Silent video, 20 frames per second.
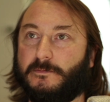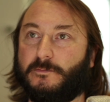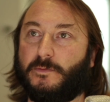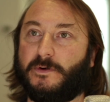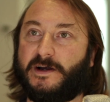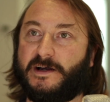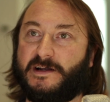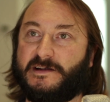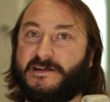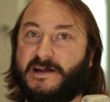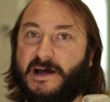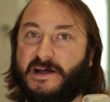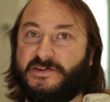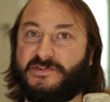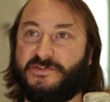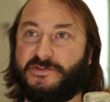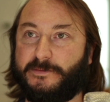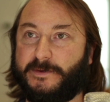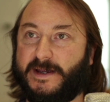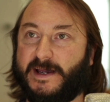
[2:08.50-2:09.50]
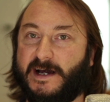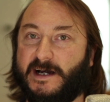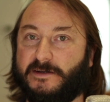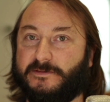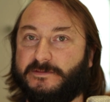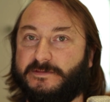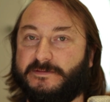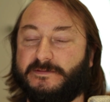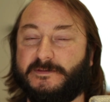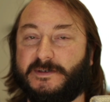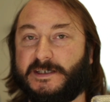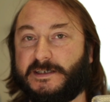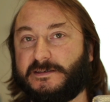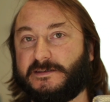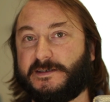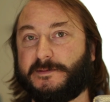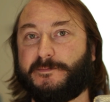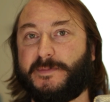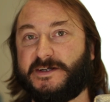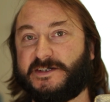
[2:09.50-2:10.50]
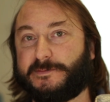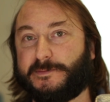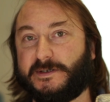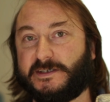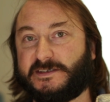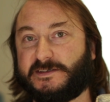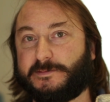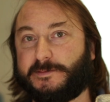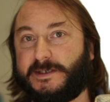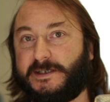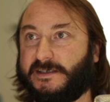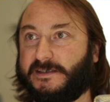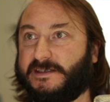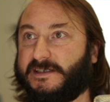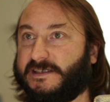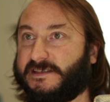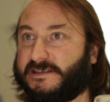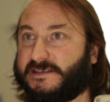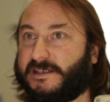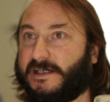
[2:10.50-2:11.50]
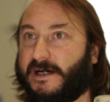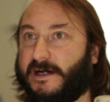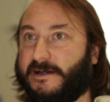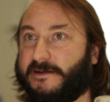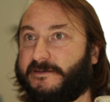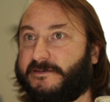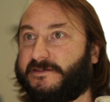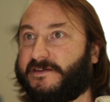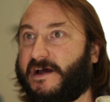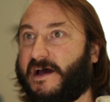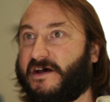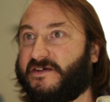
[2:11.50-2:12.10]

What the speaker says: kind of tasks do we have in the benchmark suite? It's got tasks